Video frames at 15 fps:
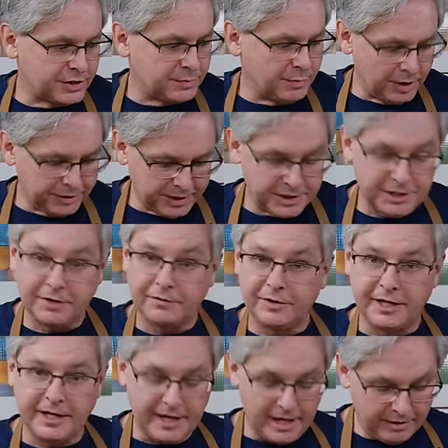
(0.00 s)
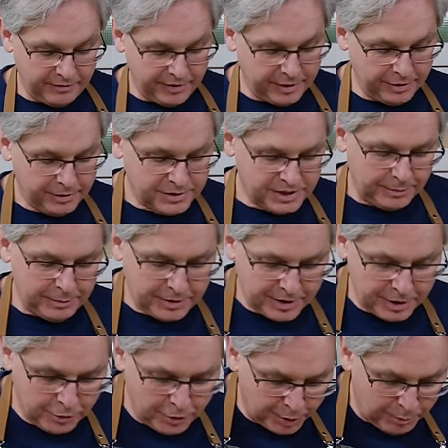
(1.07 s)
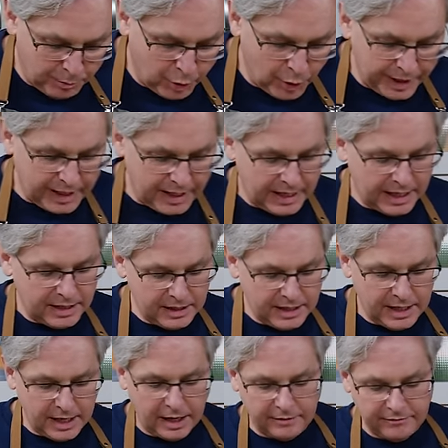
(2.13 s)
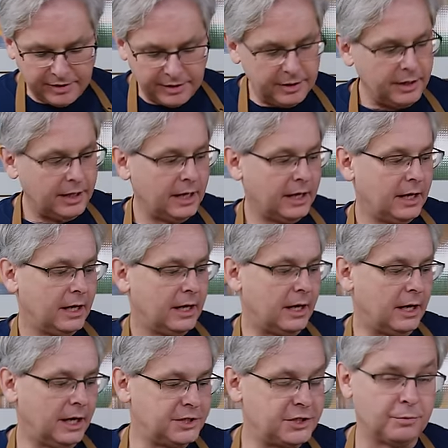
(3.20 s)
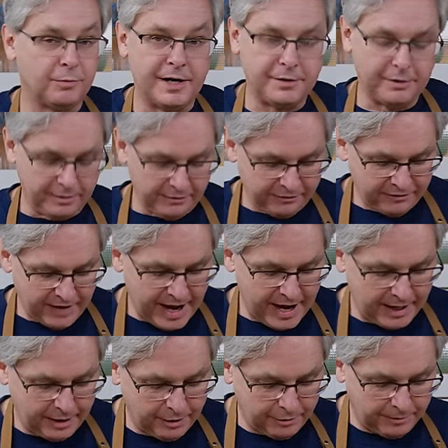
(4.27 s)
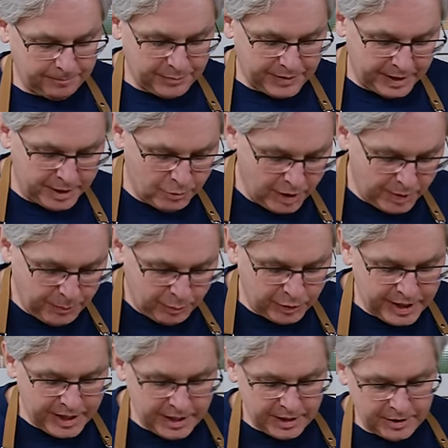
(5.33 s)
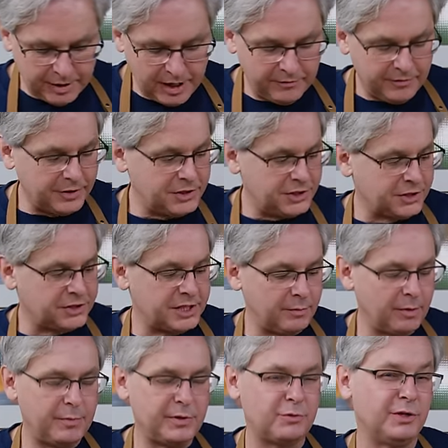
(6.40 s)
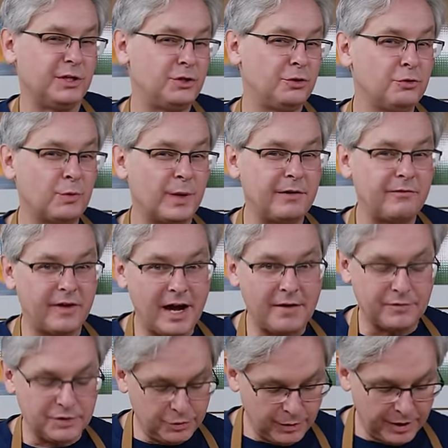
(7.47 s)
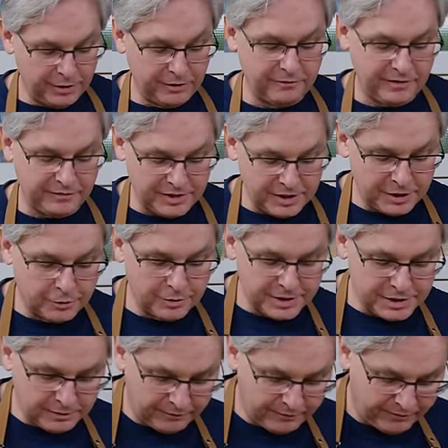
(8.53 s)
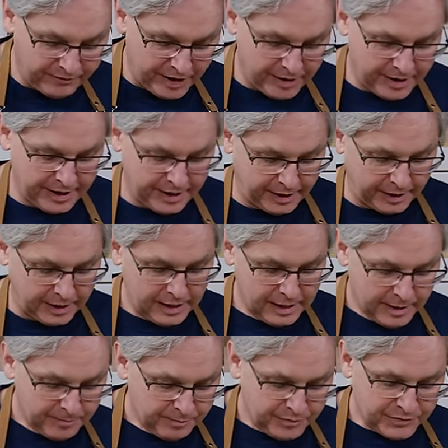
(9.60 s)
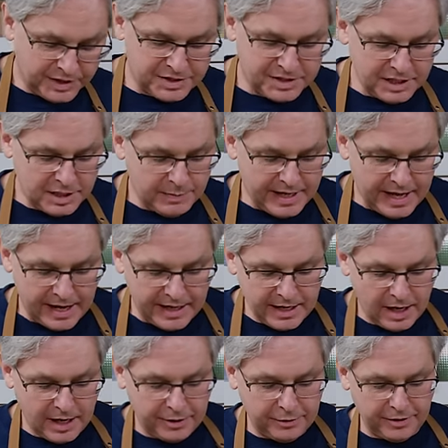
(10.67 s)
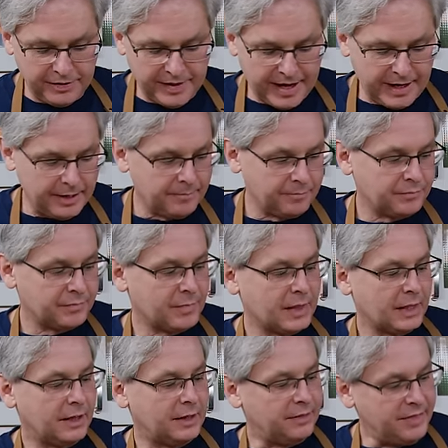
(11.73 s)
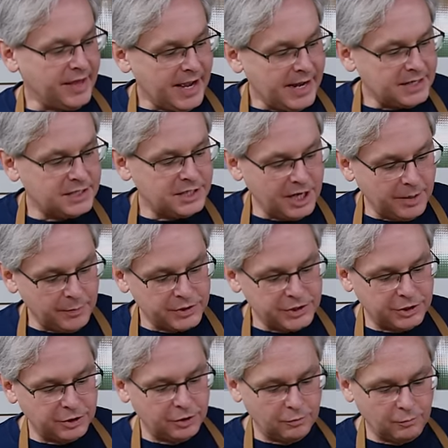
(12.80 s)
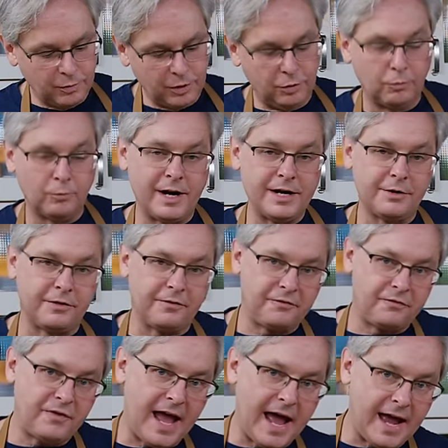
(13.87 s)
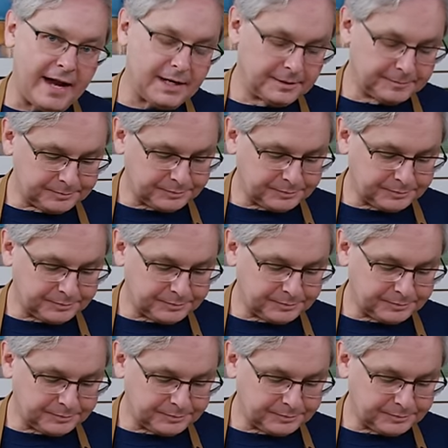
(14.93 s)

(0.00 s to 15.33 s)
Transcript: a small Dutch oven that I have here, something that you can put in the oven to render the fat out. And you want to preheat your oven to somewhere between 225 and 250 degrees Fahrenheit. Doesn't need to be any hotter than that. That temperature will render the fat,